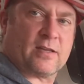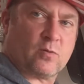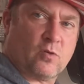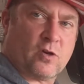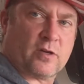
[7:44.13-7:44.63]
the
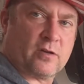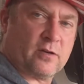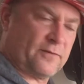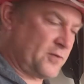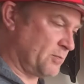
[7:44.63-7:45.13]
water.
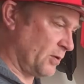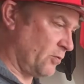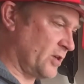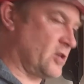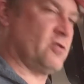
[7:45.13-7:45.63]
If you put
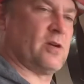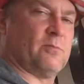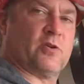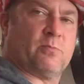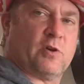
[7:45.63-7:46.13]
one
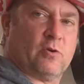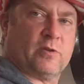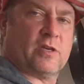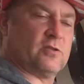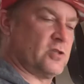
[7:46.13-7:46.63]
cucumber in a bowl with
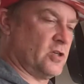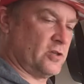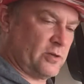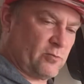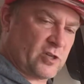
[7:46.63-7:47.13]
no
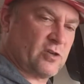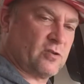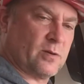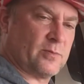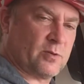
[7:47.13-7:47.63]
salt and one
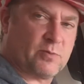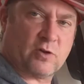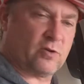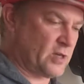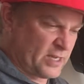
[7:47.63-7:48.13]
cucumber in a
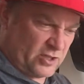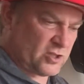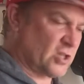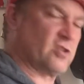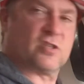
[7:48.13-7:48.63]
bowl and you
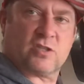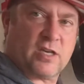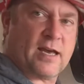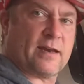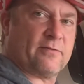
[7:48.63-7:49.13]
salt the shit
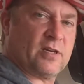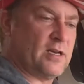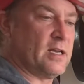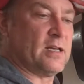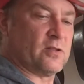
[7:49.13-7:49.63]
out of it,
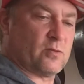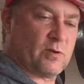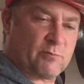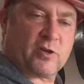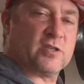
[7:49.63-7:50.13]
the
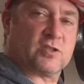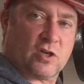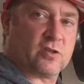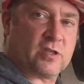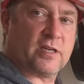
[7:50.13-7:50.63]
one where you
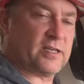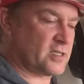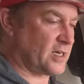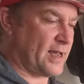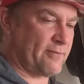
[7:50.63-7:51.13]
salted it is
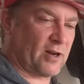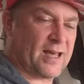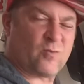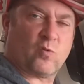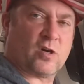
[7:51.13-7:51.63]
going to have a lot
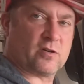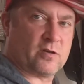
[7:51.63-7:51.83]
of water in the